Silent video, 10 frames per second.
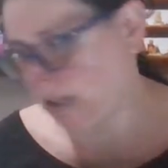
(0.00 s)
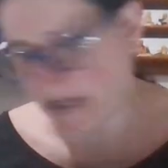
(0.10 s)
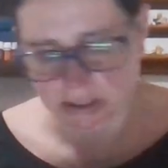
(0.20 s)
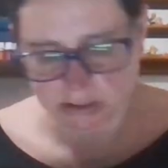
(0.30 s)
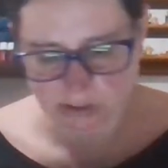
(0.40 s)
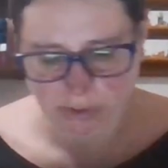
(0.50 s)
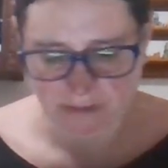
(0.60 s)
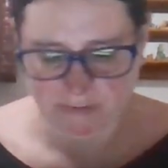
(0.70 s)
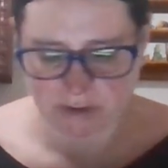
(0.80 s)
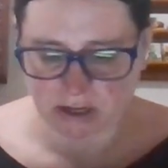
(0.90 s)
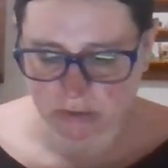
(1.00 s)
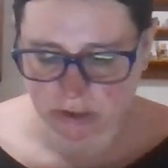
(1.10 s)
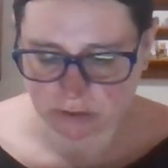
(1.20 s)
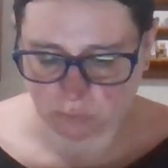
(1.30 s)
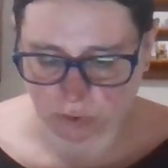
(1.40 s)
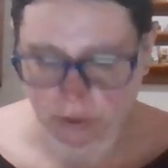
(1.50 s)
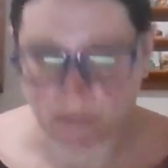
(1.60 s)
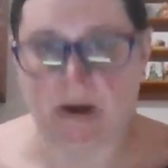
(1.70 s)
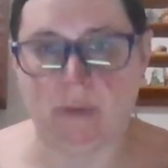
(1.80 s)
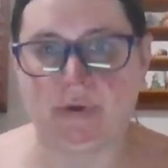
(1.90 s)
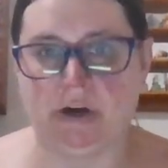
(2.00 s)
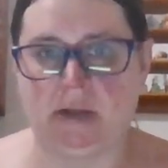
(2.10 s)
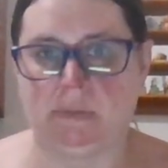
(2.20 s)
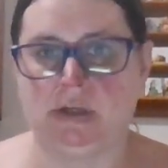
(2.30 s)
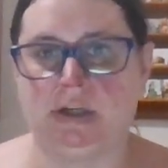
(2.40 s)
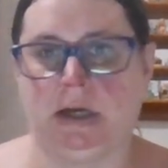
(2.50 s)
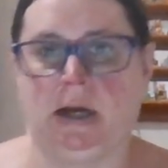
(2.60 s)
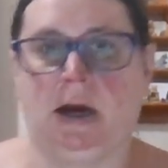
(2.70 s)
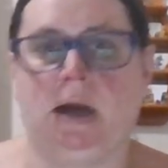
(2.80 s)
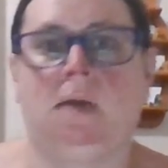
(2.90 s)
I don't have an image for you, but I'll put an image here.